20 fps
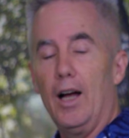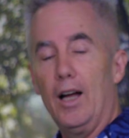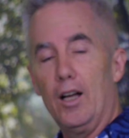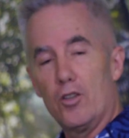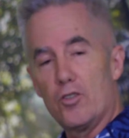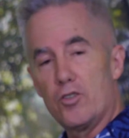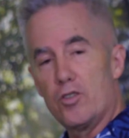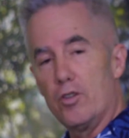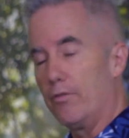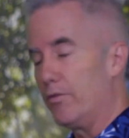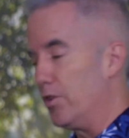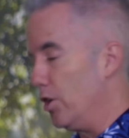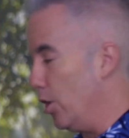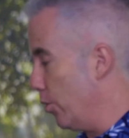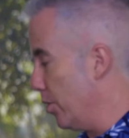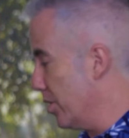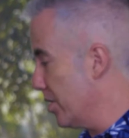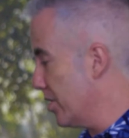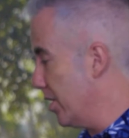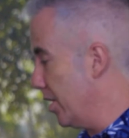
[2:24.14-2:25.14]
I also have
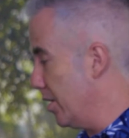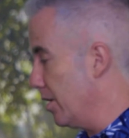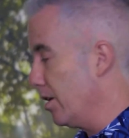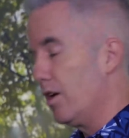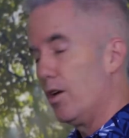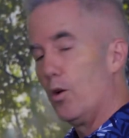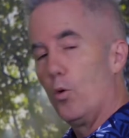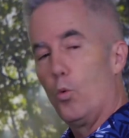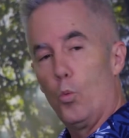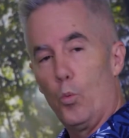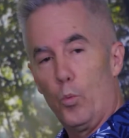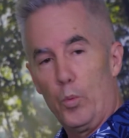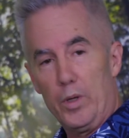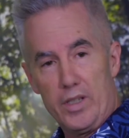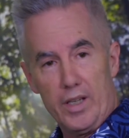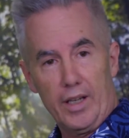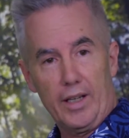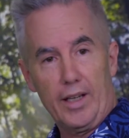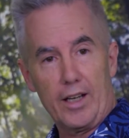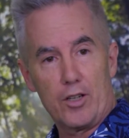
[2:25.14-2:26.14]
noticed that when we
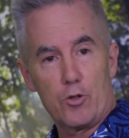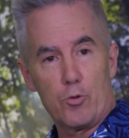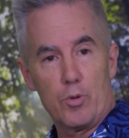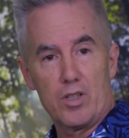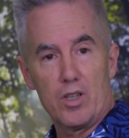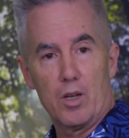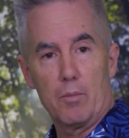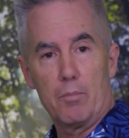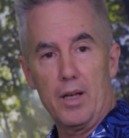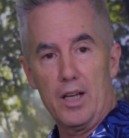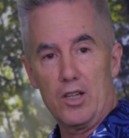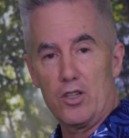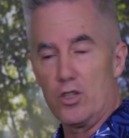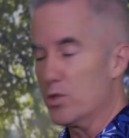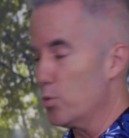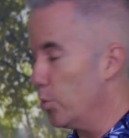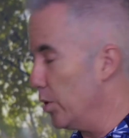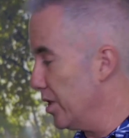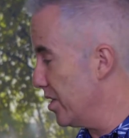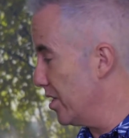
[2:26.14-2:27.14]
take x-rays on
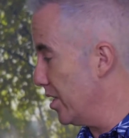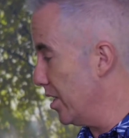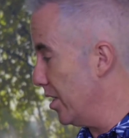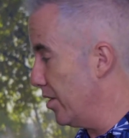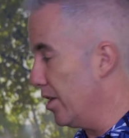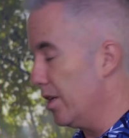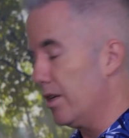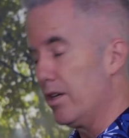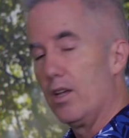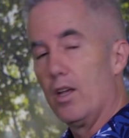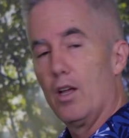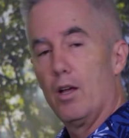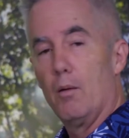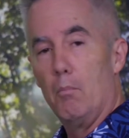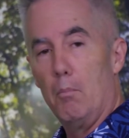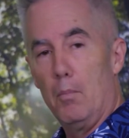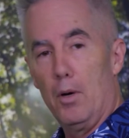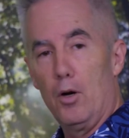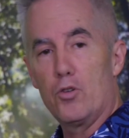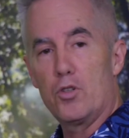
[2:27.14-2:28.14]
patients, we see that
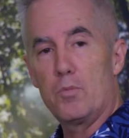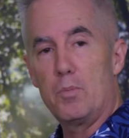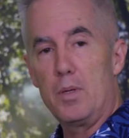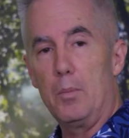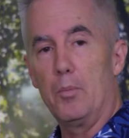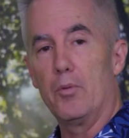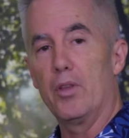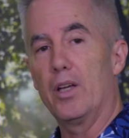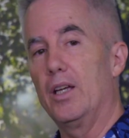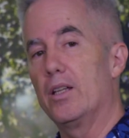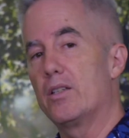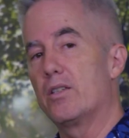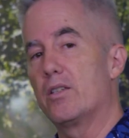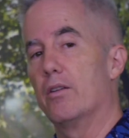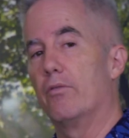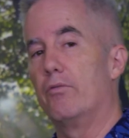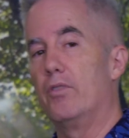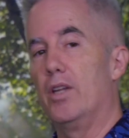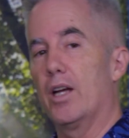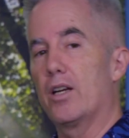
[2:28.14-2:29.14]
most people that get
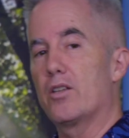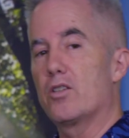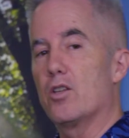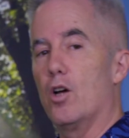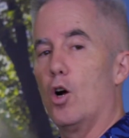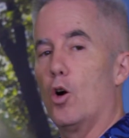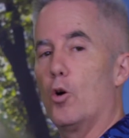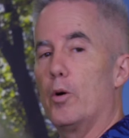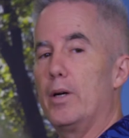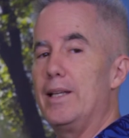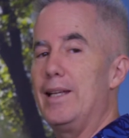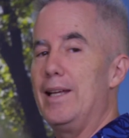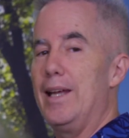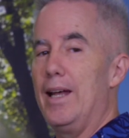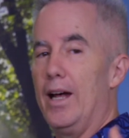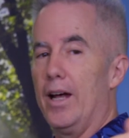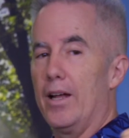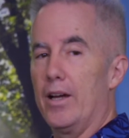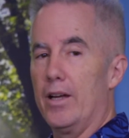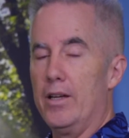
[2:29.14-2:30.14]
stiff necks already
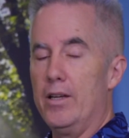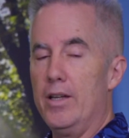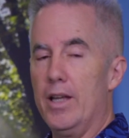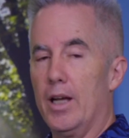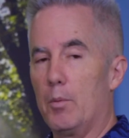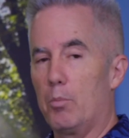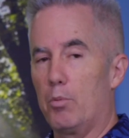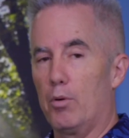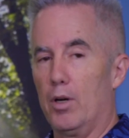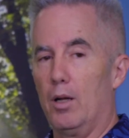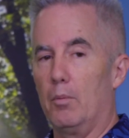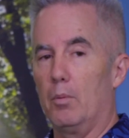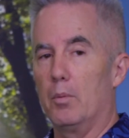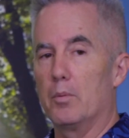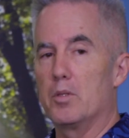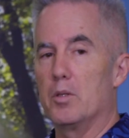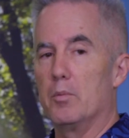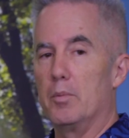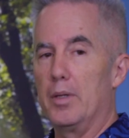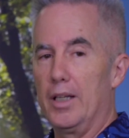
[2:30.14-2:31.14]
had a neck
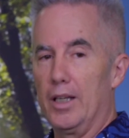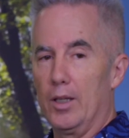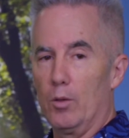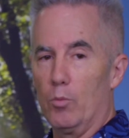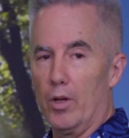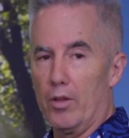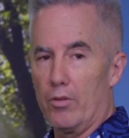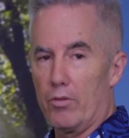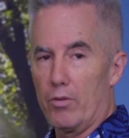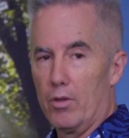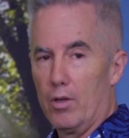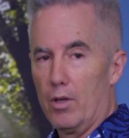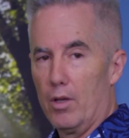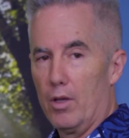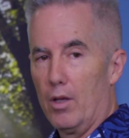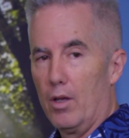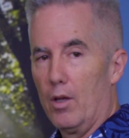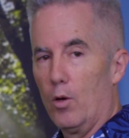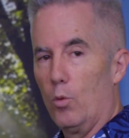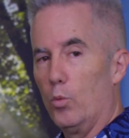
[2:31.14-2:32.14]
problem to begin with.
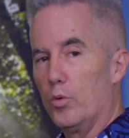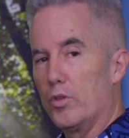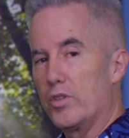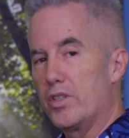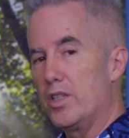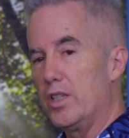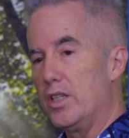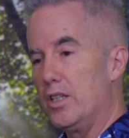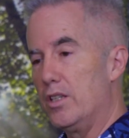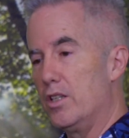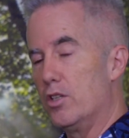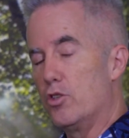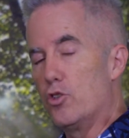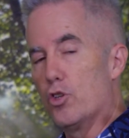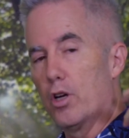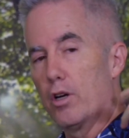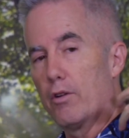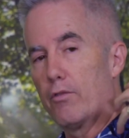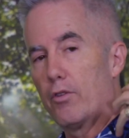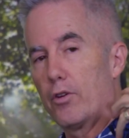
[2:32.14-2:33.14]
We'll see
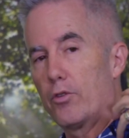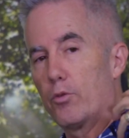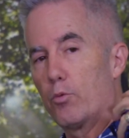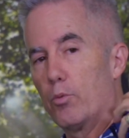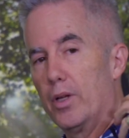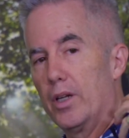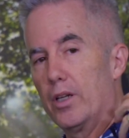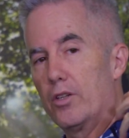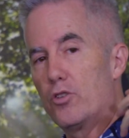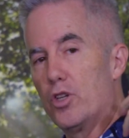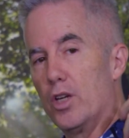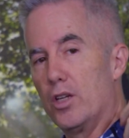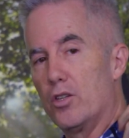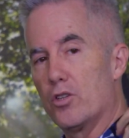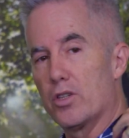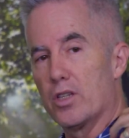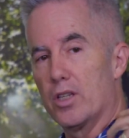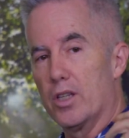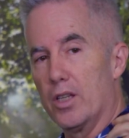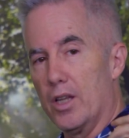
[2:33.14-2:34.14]
degenerative arthritic
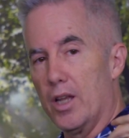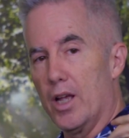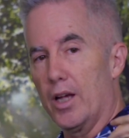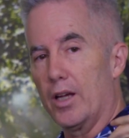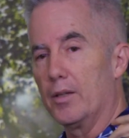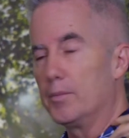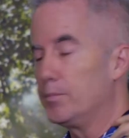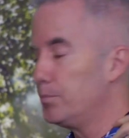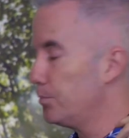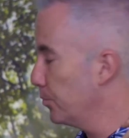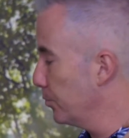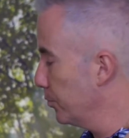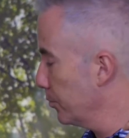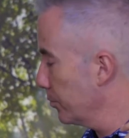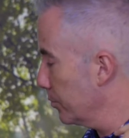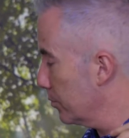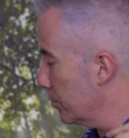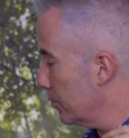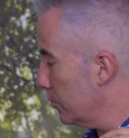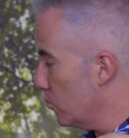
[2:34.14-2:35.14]
changes in the neck
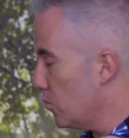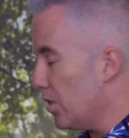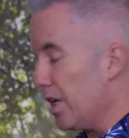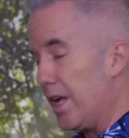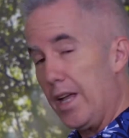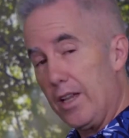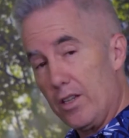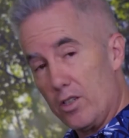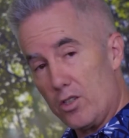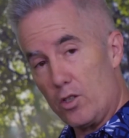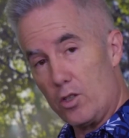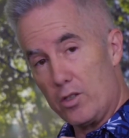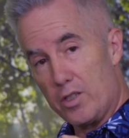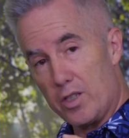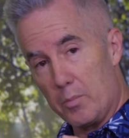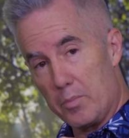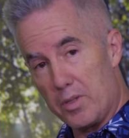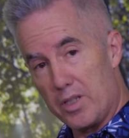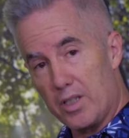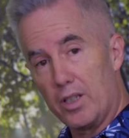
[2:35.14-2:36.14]
and
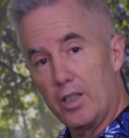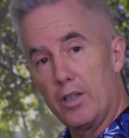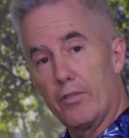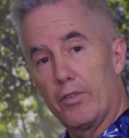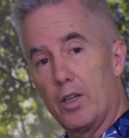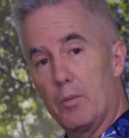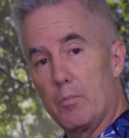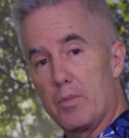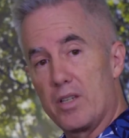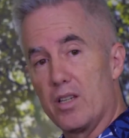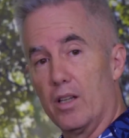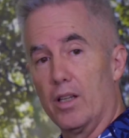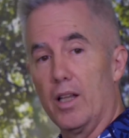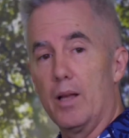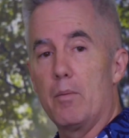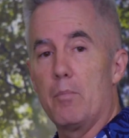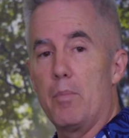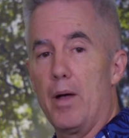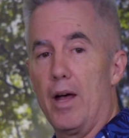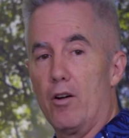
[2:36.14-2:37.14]
some significant
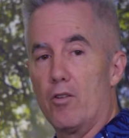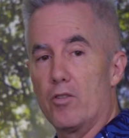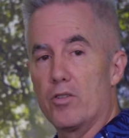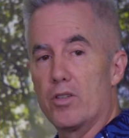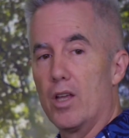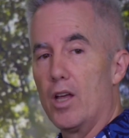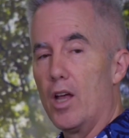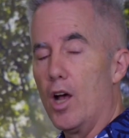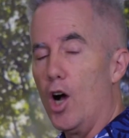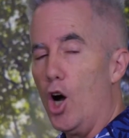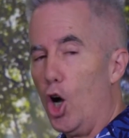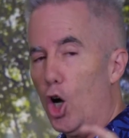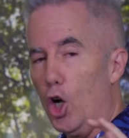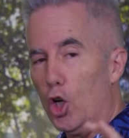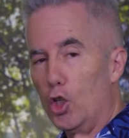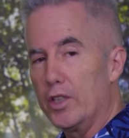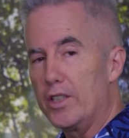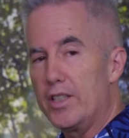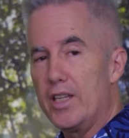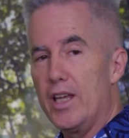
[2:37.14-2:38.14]
misalignment patterns.
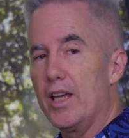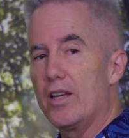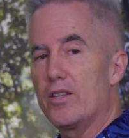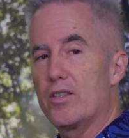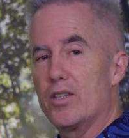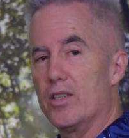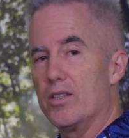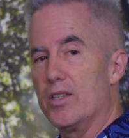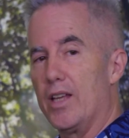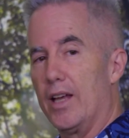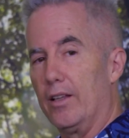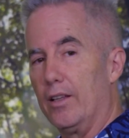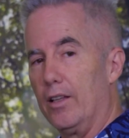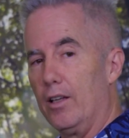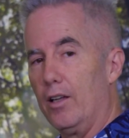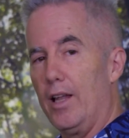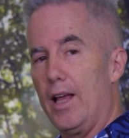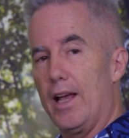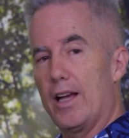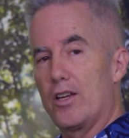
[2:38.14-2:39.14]
All it takes is that
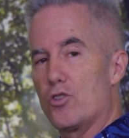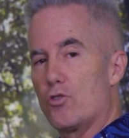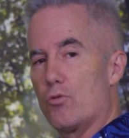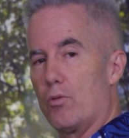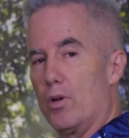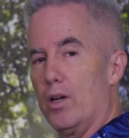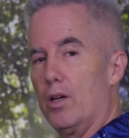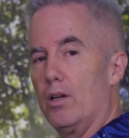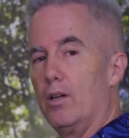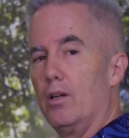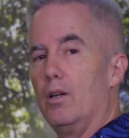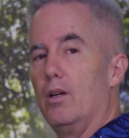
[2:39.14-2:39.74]
little extra